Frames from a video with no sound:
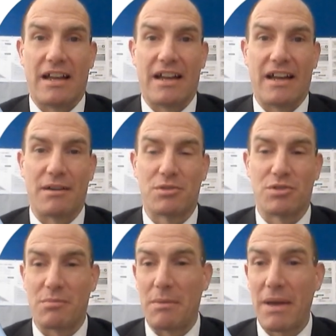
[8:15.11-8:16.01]
I'm
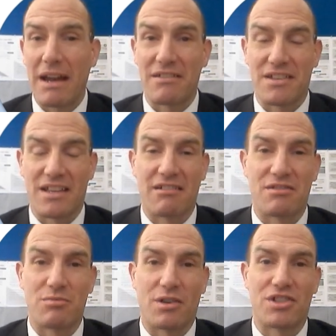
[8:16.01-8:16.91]
sure there'll be parents and
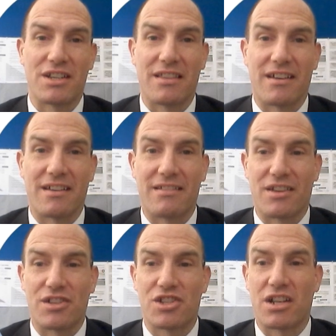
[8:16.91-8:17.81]
carers watching that
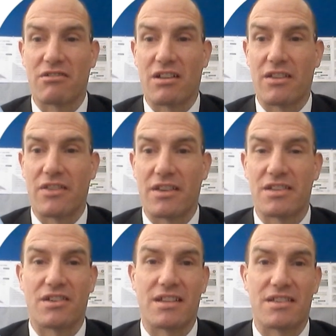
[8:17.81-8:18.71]
shudder at the
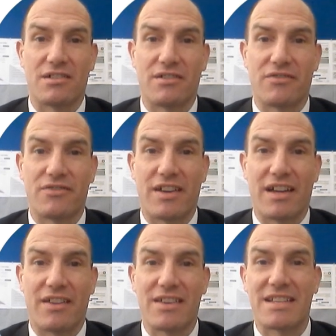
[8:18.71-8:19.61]
sight of
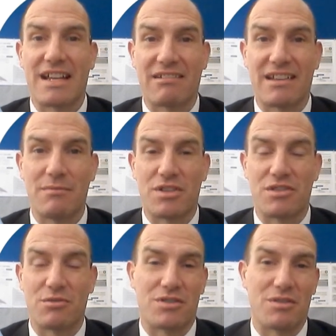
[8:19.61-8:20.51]
this acronym,
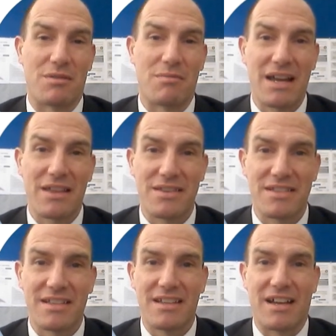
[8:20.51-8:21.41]
which is all to do with
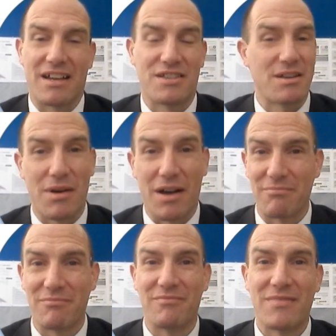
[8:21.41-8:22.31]
maths. Some
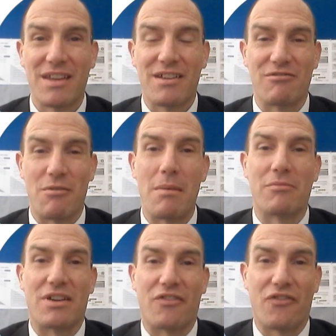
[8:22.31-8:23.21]
might
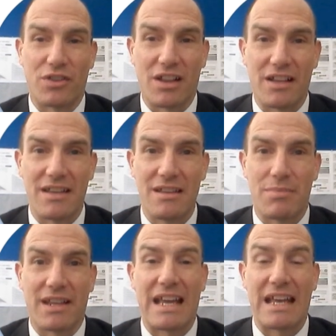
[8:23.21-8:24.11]
remember it fondly,
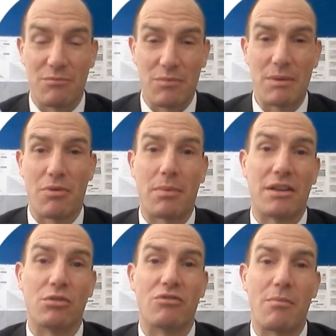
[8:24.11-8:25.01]
but again, we
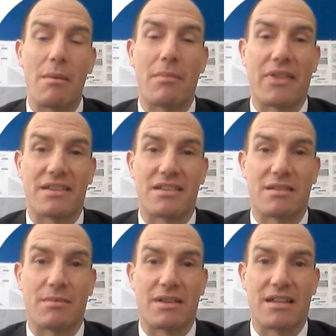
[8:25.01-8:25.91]
probably all remember that to
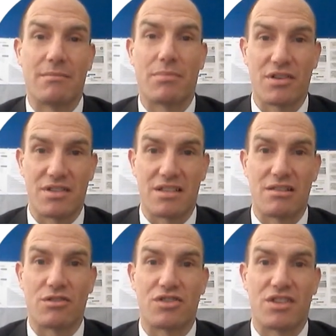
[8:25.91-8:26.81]
some extent because it's
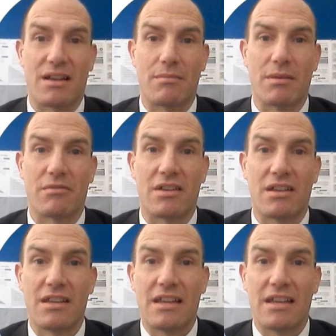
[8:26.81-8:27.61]
lodged in our memory.